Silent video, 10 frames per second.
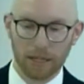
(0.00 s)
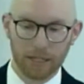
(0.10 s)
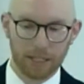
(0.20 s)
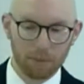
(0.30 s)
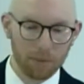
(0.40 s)

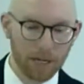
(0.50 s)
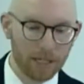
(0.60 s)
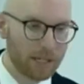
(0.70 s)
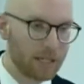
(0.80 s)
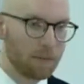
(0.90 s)
It simply
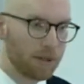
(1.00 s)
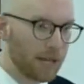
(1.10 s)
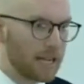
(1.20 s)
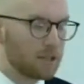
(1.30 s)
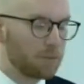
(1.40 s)
means that
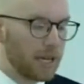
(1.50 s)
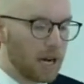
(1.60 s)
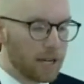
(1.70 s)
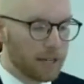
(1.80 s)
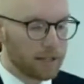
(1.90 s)
something has
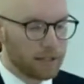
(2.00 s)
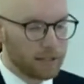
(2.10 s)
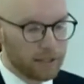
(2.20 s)
begun,